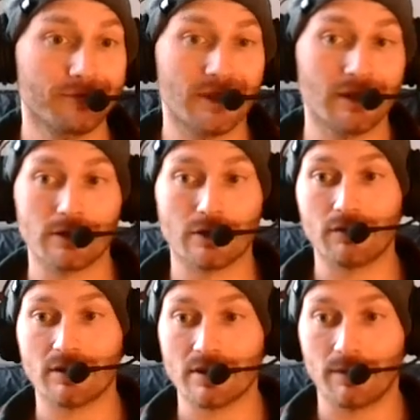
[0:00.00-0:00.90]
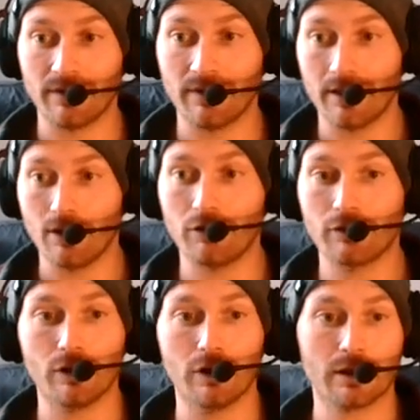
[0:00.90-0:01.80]
It's often something they
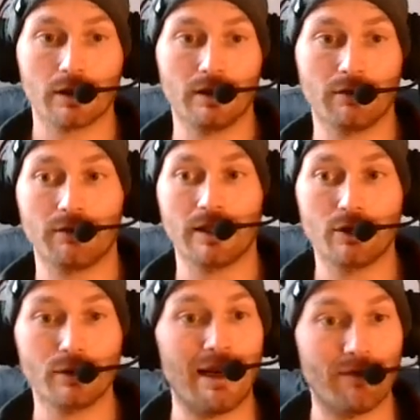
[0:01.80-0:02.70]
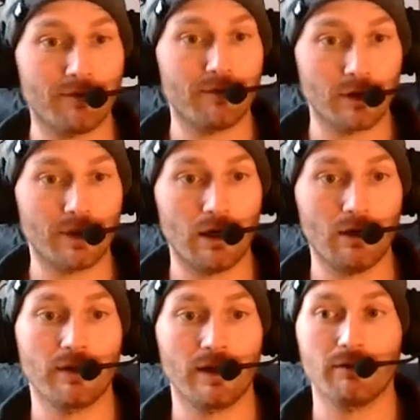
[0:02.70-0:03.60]
overlook if they do have good
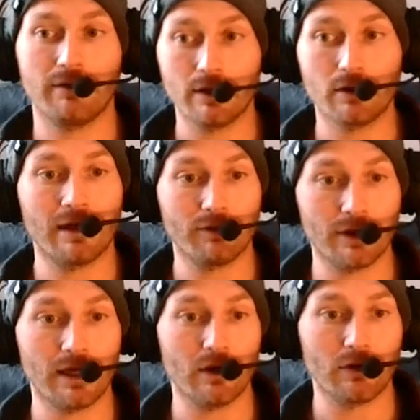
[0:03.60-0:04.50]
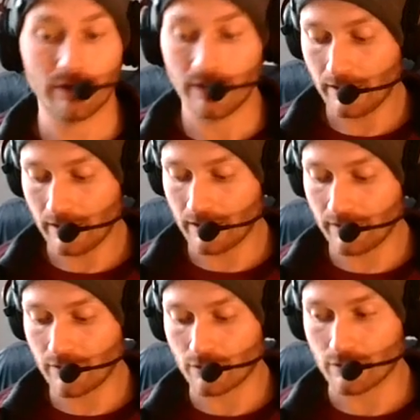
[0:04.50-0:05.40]
health. And if they don't have good health,
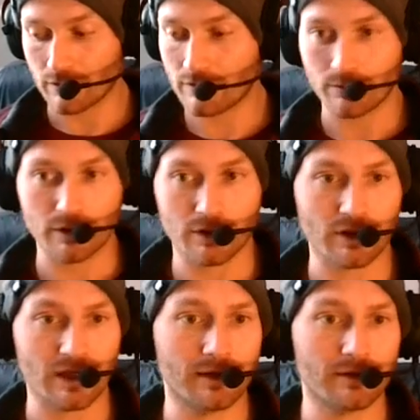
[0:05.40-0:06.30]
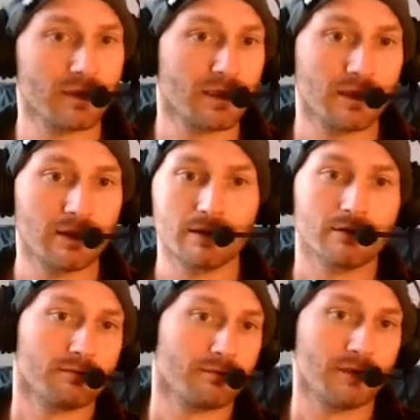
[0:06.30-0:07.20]
individuals would trade,
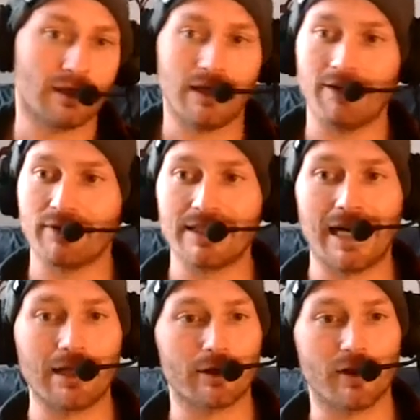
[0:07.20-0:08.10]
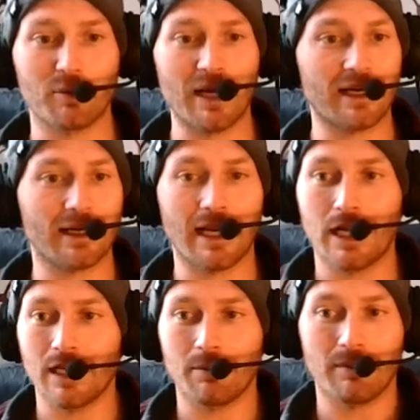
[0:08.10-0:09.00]
every dollar in their bank
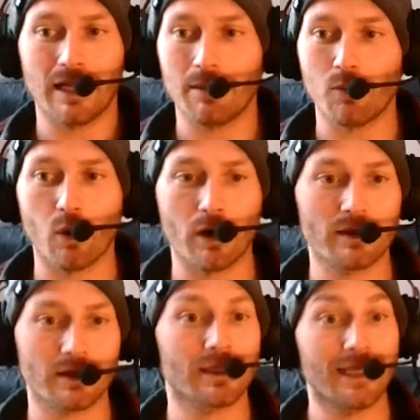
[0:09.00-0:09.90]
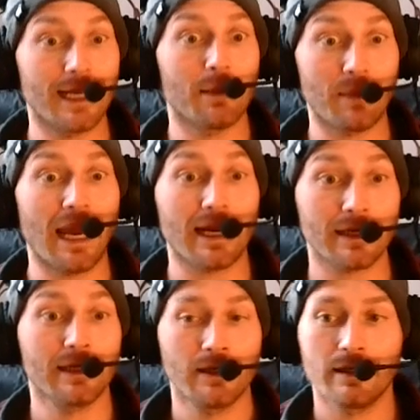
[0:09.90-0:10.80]
account and more to get it back.
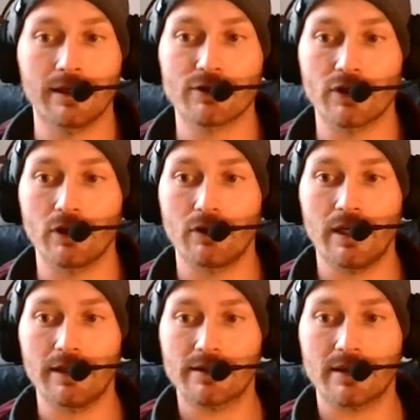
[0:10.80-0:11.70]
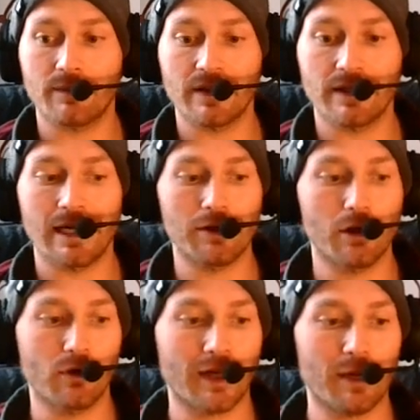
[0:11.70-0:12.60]
And so it's something that I
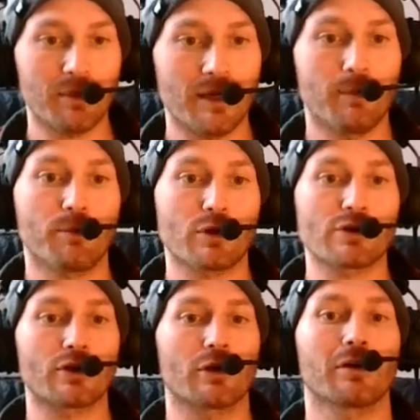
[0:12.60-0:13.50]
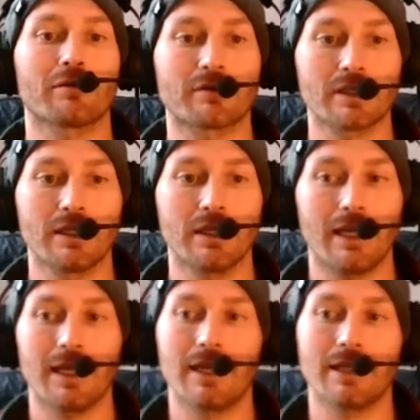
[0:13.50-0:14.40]
know can be preserved
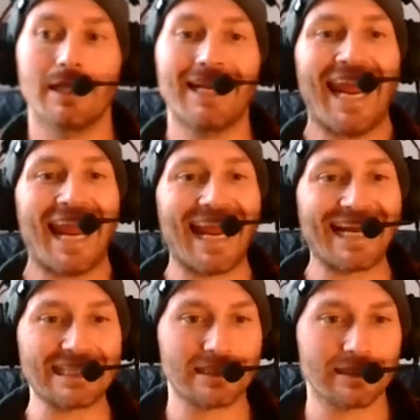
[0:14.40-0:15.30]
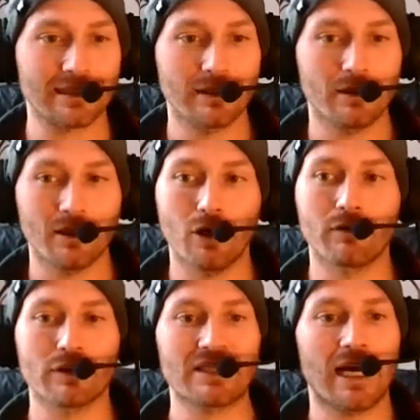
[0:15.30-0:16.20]
and enhanced
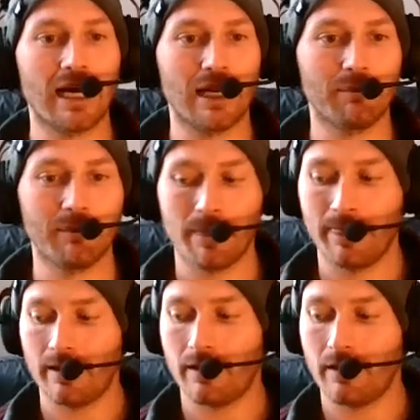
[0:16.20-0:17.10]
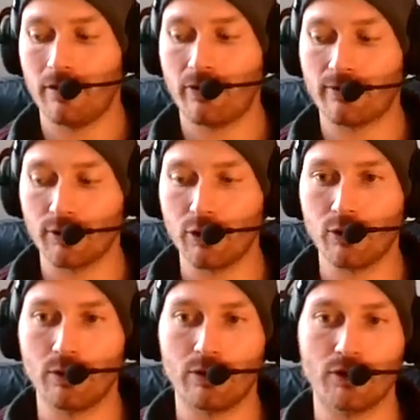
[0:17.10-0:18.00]
over time
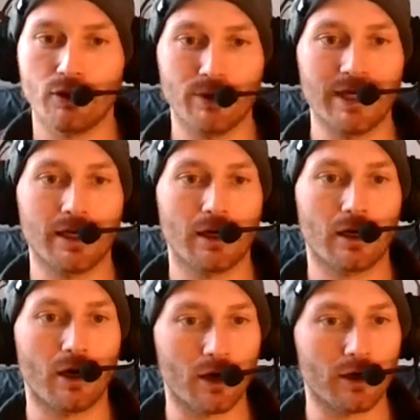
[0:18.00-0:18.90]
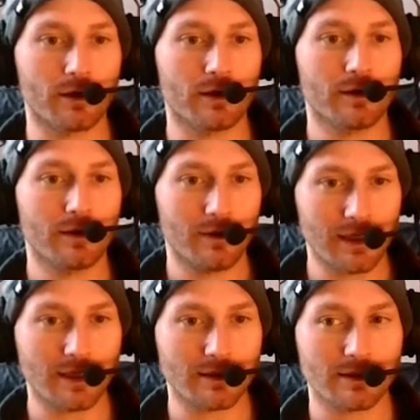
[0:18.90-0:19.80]
through doing hard
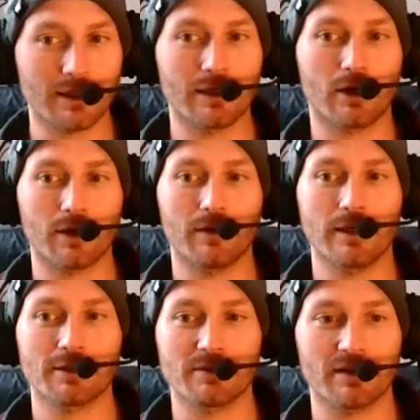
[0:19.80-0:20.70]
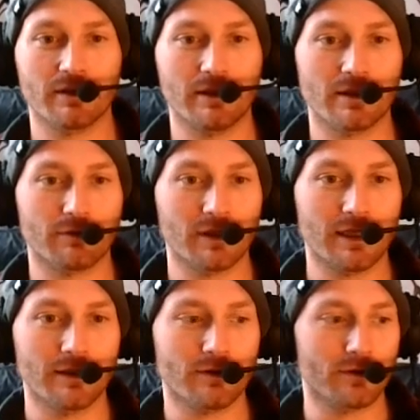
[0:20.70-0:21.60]
things. And hard things specifically is
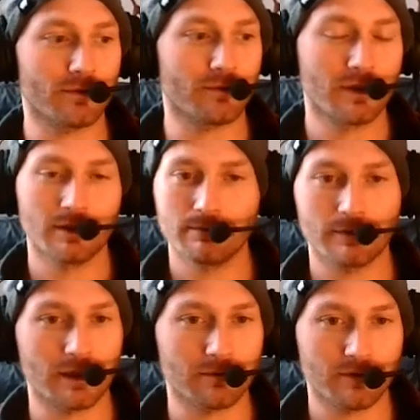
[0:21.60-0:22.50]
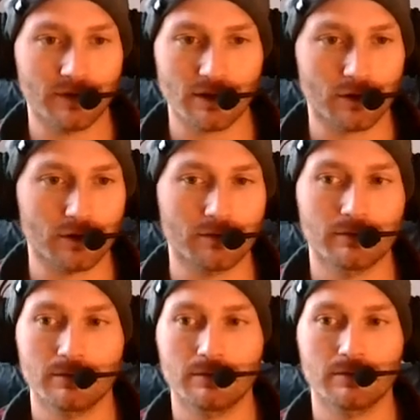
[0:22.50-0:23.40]
related to, physical
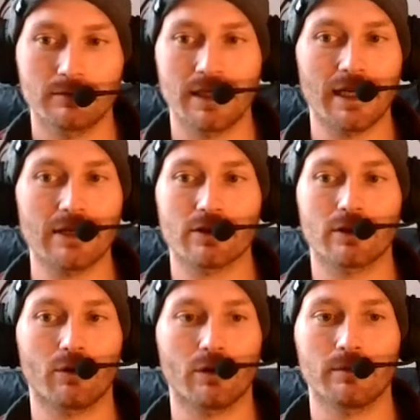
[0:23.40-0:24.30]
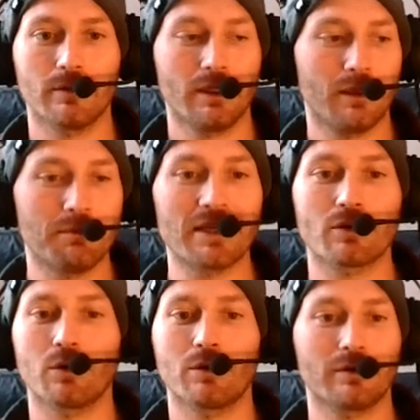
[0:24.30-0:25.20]
in nature or
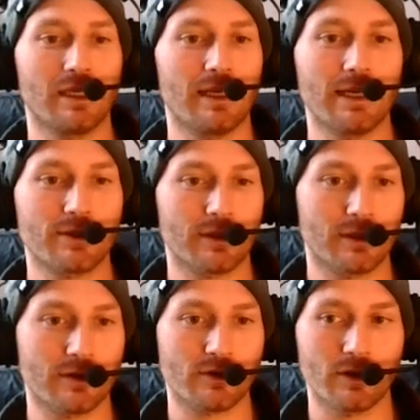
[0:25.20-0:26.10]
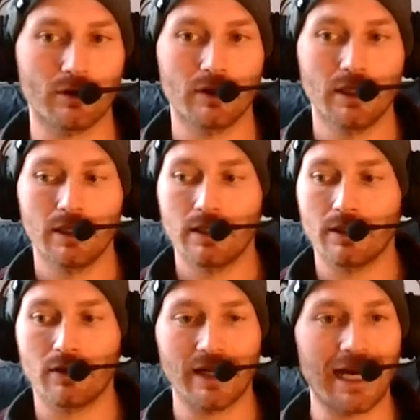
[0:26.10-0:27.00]
mental in nature. And so,
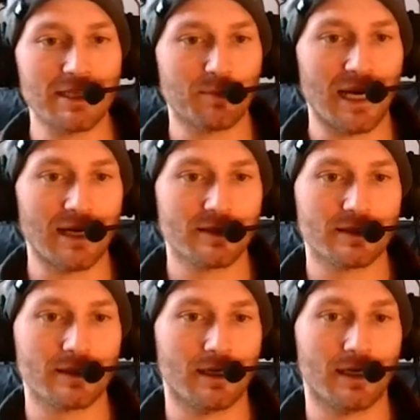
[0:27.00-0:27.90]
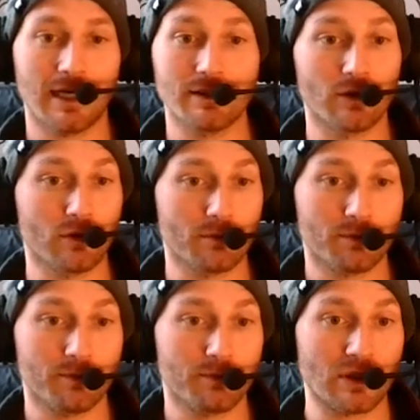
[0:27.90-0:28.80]
the ice baths, I don't
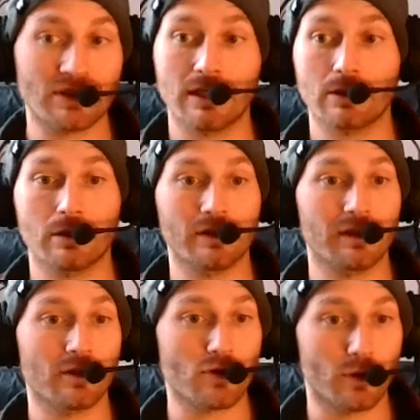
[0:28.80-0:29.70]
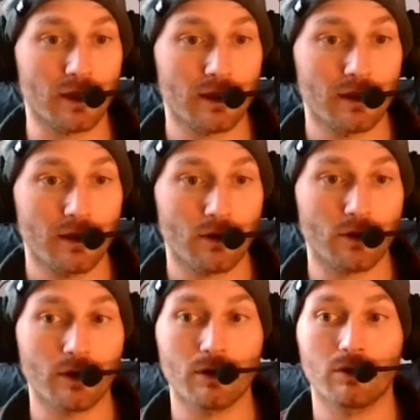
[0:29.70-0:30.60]
particularly enjoy,
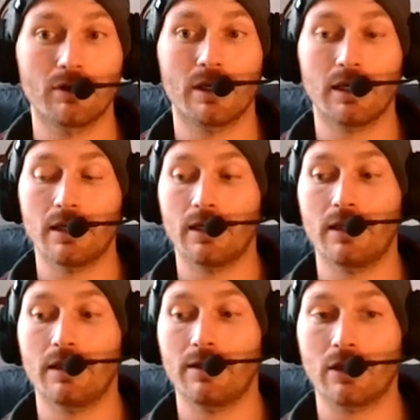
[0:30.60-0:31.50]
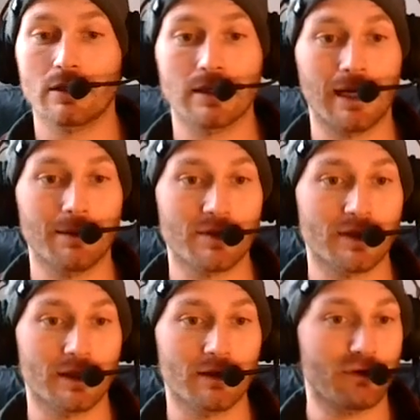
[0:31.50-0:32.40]
though There are times
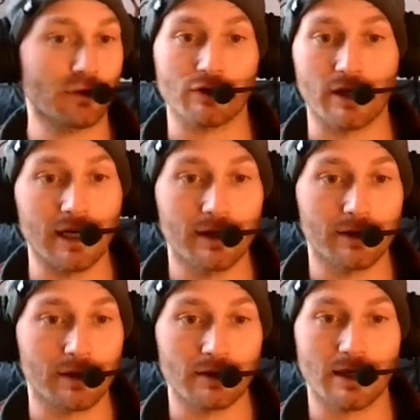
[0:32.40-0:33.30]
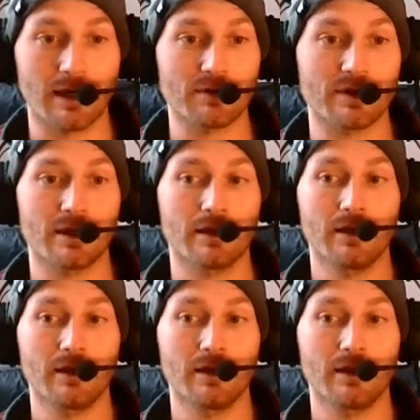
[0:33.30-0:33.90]
that it feels great, and there are times that